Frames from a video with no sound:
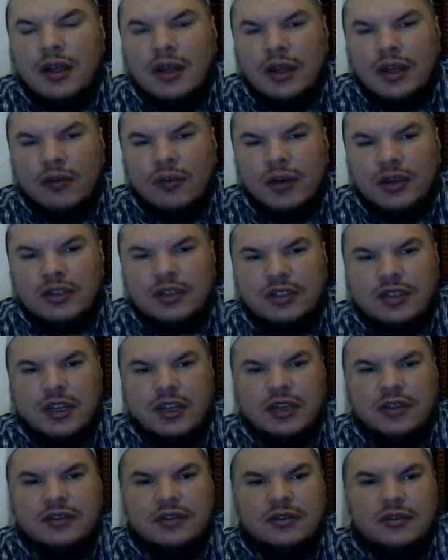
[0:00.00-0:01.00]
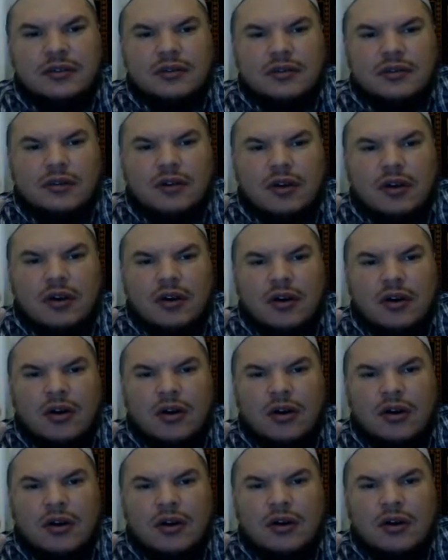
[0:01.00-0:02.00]
in which things
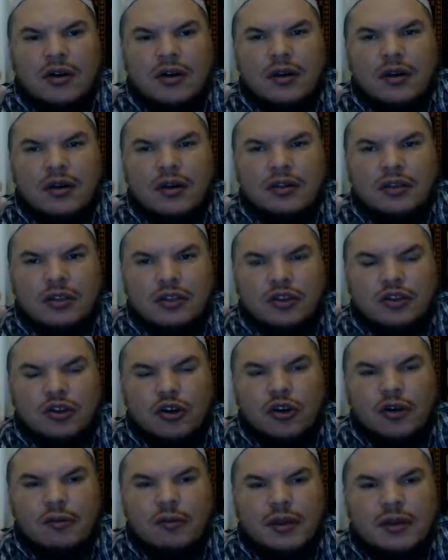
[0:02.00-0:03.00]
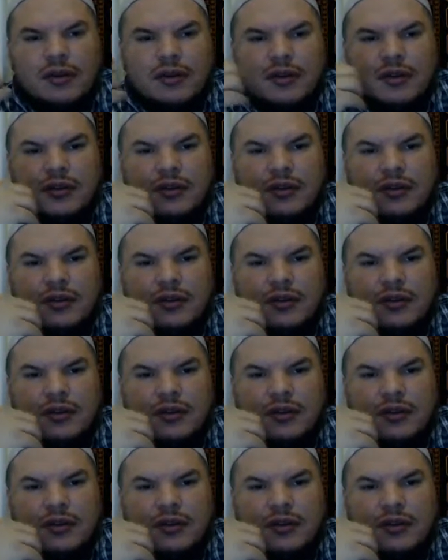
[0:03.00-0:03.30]
are determined